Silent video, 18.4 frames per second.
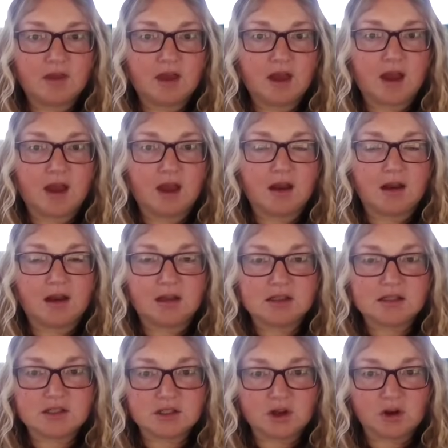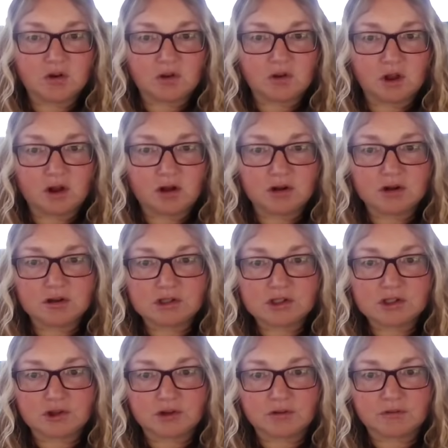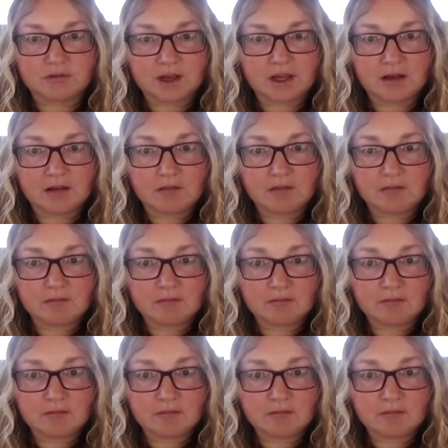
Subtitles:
that is no longer serving.